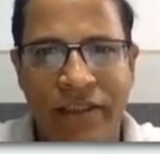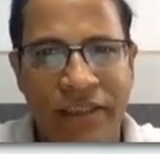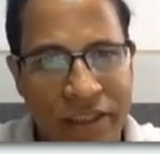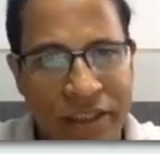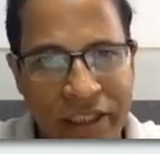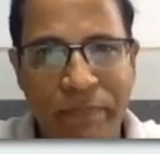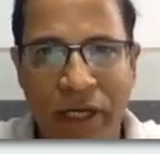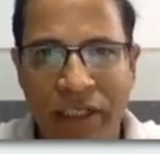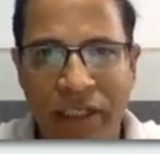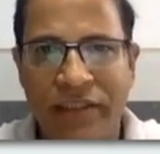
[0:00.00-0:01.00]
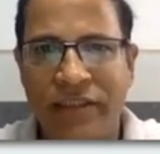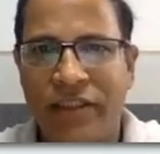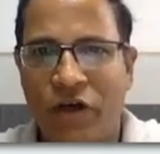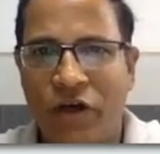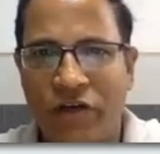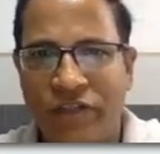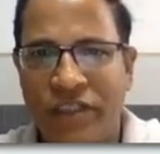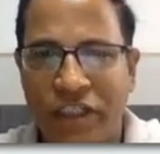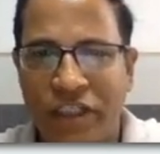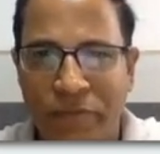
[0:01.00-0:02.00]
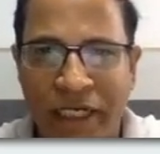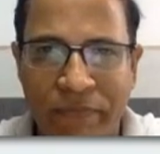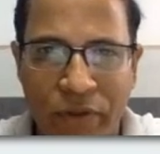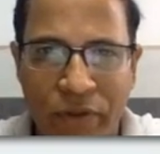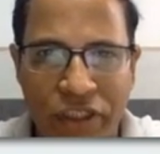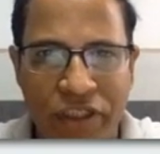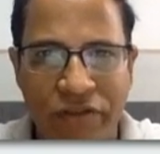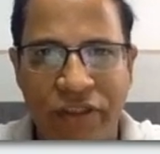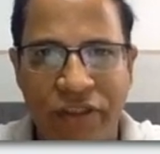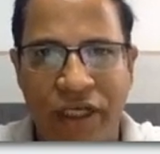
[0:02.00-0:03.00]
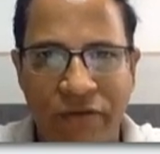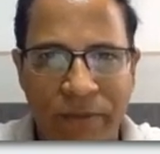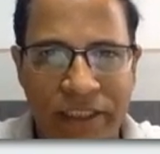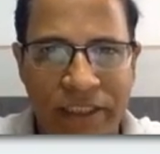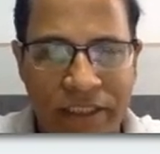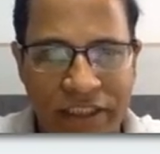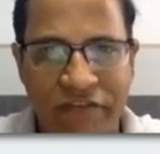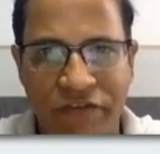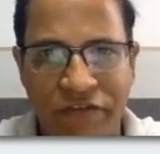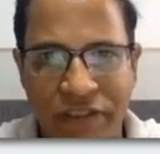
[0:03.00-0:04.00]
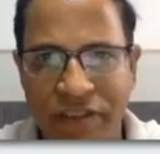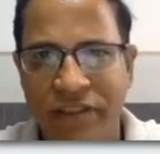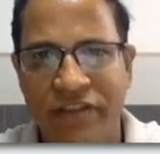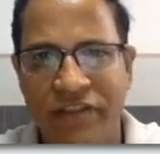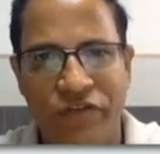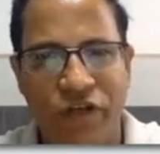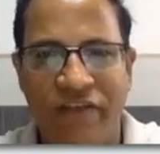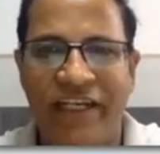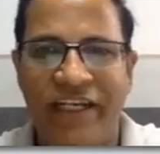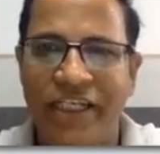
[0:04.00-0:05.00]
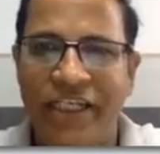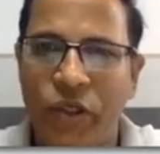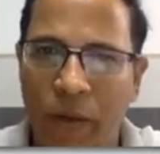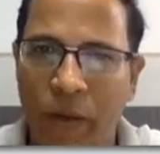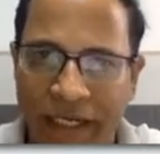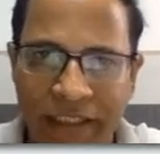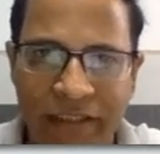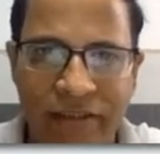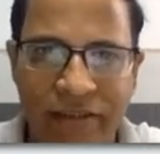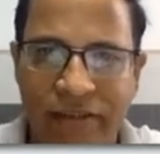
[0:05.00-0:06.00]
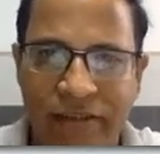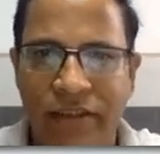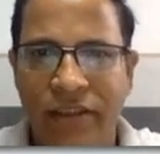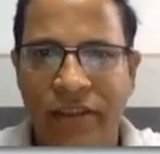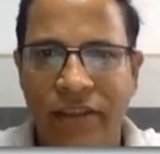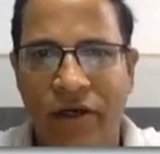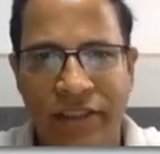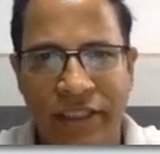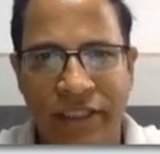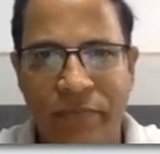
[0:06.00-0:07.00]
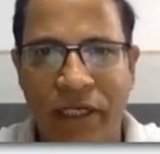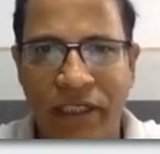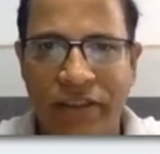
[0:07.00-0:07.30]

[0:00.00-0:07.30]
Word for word: the theory part of this arithmetic progression I will be discussing first. If you have any query on that part,